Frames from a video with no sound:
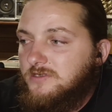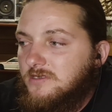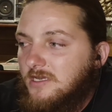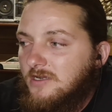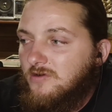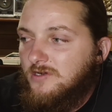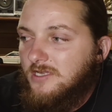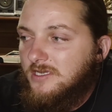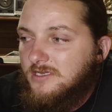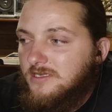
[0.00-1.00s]

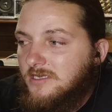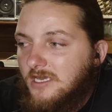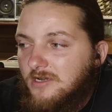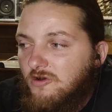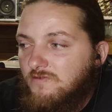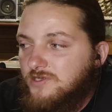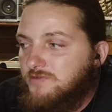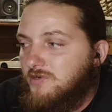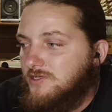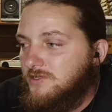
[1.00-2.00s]
or get a homeless
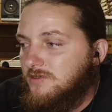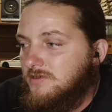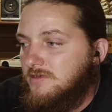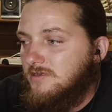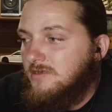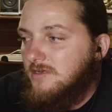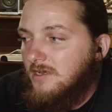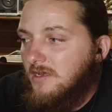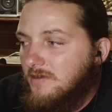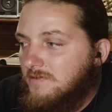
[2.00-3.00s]
person
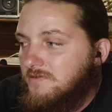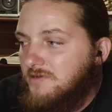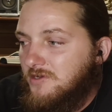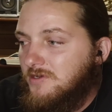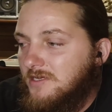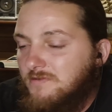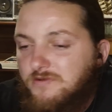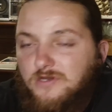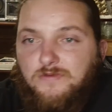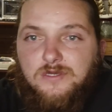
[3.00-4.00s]
food and
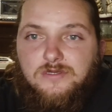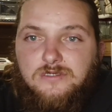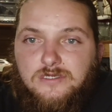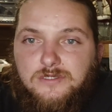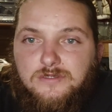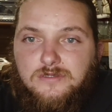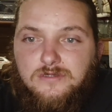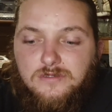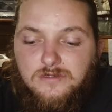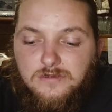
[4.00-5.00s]
film it. Just
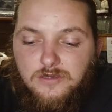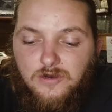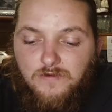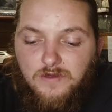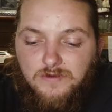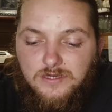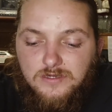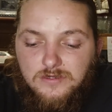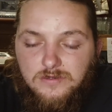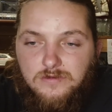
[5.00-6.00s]
maybe
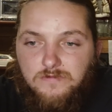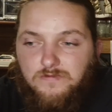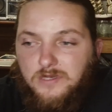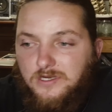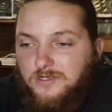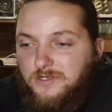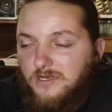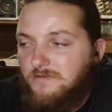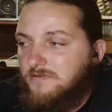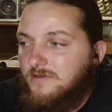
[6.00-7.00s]
bigger
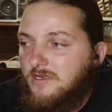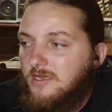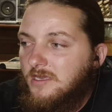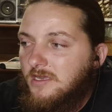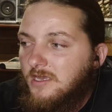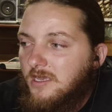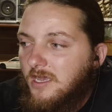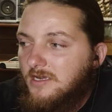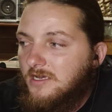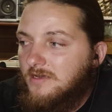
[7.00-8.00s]
stuff,
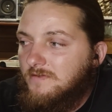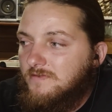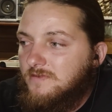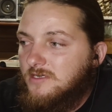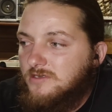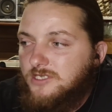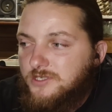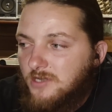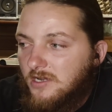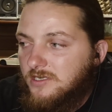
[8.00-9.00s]
and or just
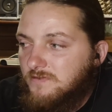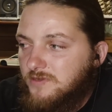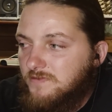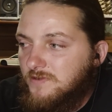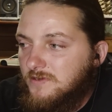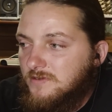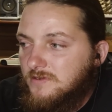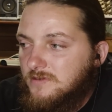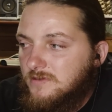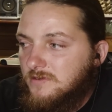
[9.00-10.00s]
talking to people,
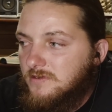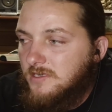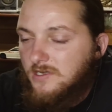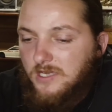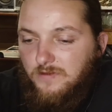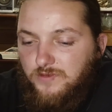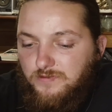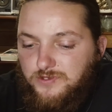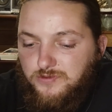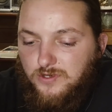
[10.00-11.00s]
getting
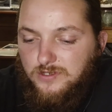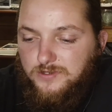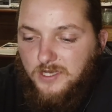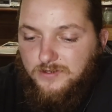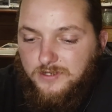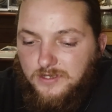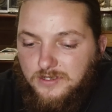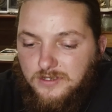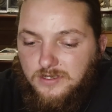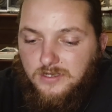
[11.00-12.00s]
people's words out there.
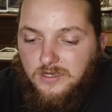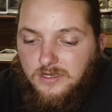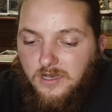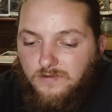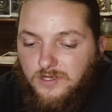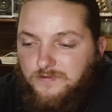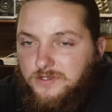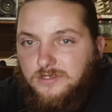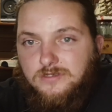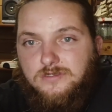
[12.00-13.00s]
I would love
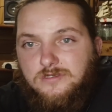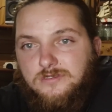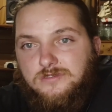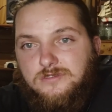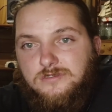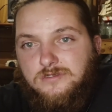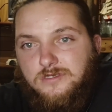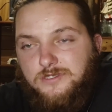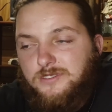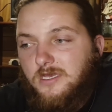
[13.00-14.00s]
to just